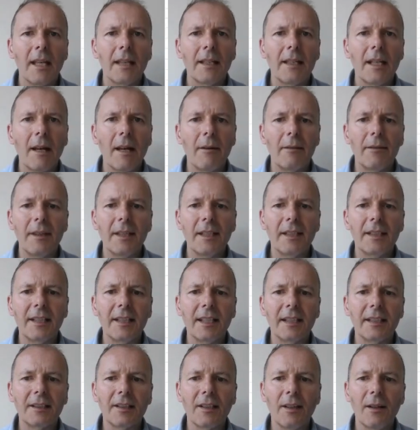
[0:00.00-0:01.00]
Now in this
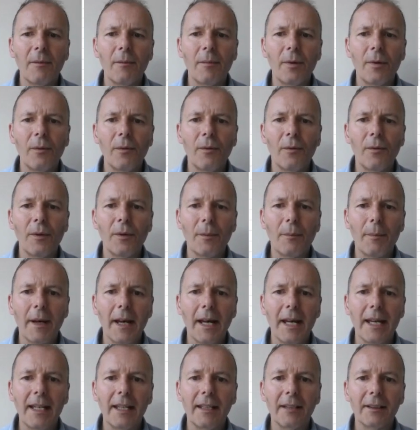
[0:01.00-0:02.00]
example, the
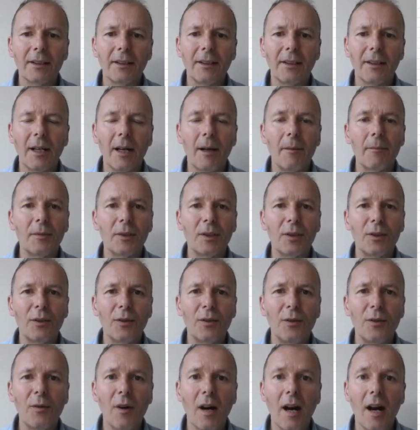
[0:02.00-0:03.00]
pay has gone up
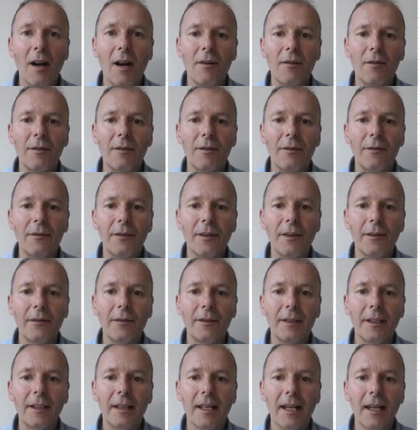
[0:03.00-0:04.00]
to one hundred and
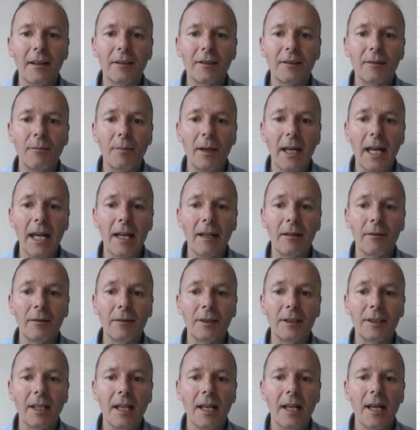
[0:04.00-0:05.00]
fifty thousand
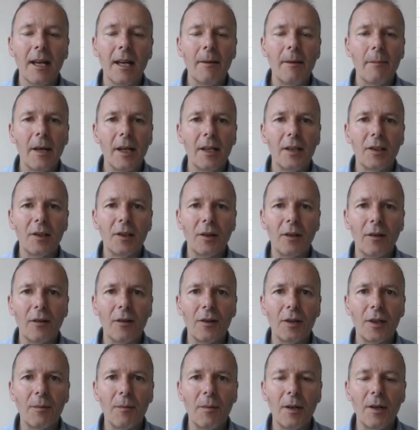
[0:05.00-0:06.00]
pounds, pension
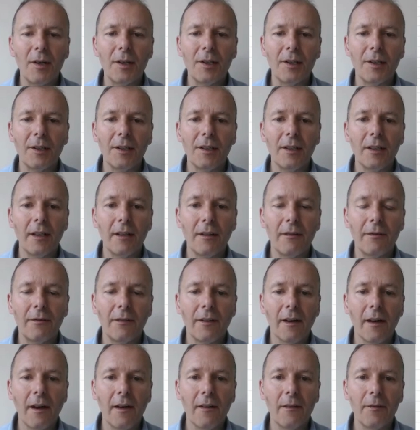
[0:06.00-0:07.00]
contribution at
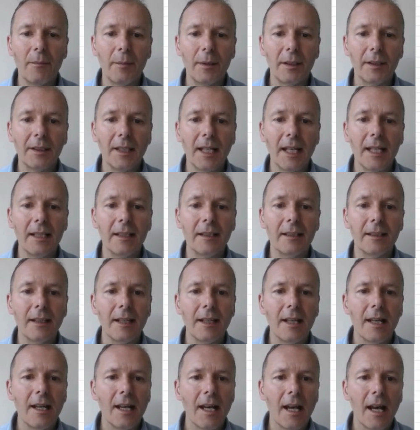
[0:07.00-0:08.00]
five percent,
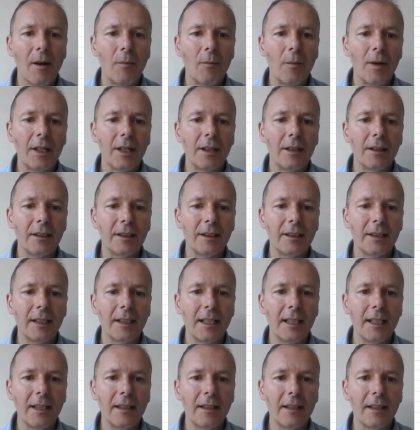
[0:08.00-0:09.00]
and we can
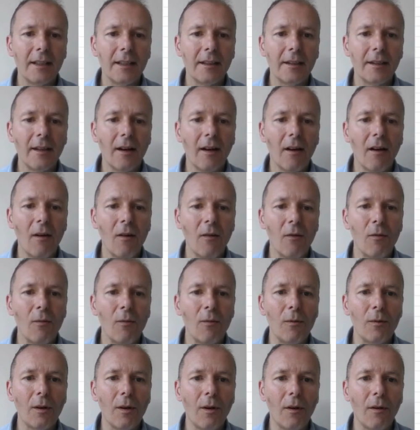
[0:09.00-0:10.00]
see that the
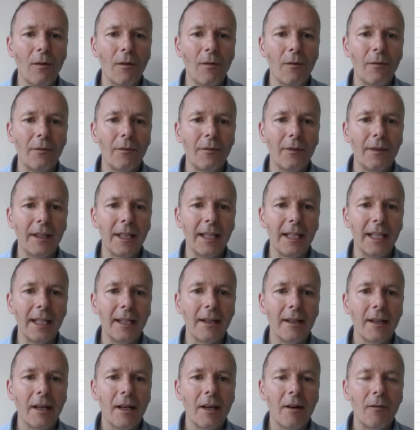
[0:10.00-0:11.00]
whole of the
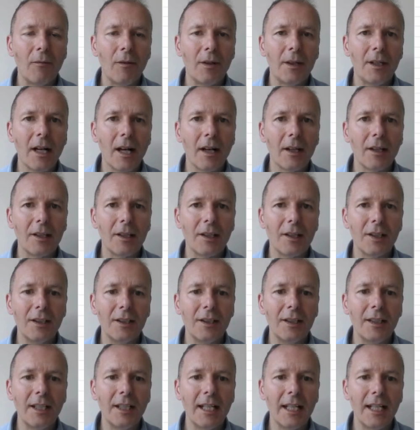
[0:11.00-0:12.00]

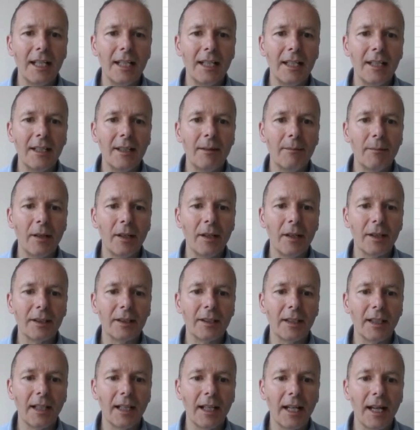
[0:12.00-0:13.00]
reduction in
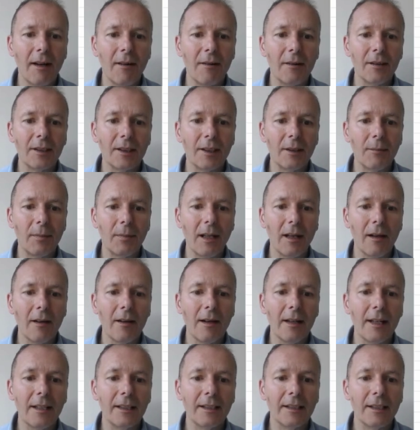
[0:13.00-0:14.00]
personal allowance
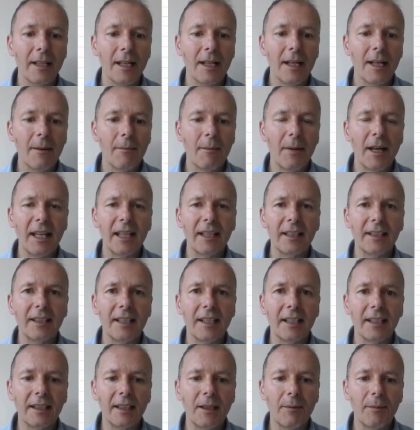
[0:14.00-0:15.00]
applies, paying
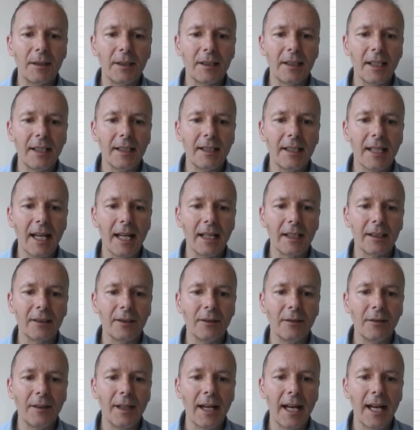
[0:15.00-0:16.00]
sixty percent tax
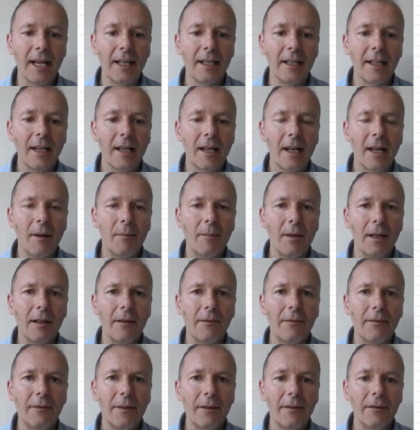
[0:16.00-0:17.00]
on that, a bill of
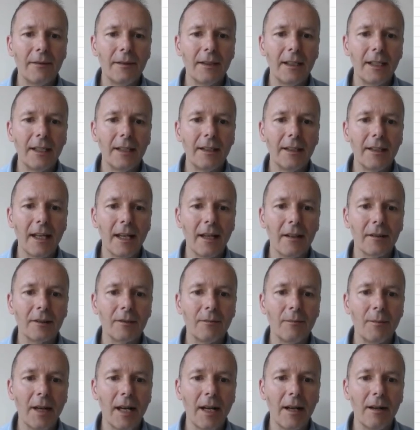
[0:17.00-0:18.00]
fifteen
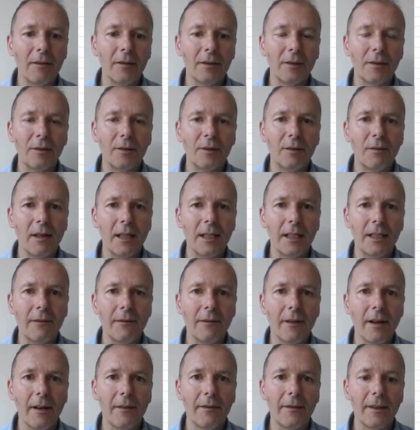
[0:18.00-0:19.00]
thousand pounds on
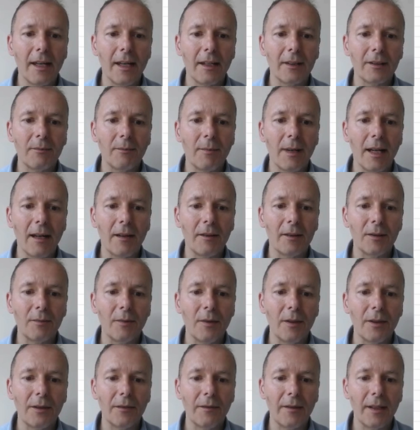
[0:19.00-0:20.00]
twenty-five thousand pounds
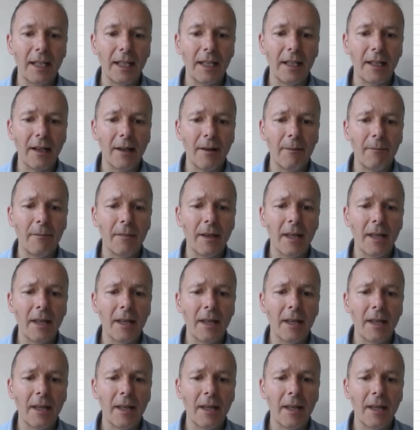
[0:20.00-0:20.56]
worth of income,